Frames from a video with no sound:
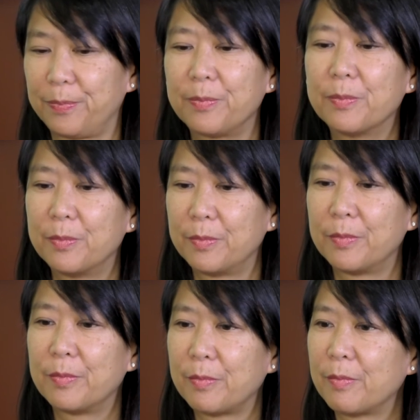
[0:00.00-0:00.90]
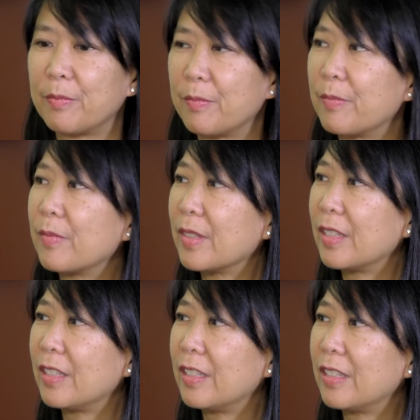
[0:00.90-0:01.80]
to tell these people that they'll
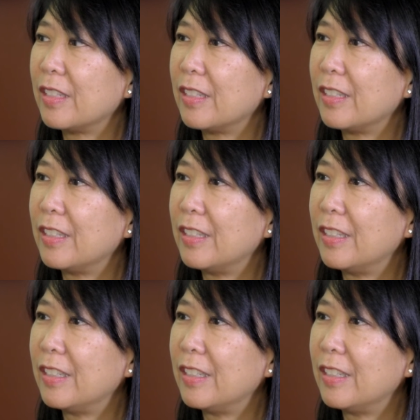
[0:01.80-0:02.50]
be not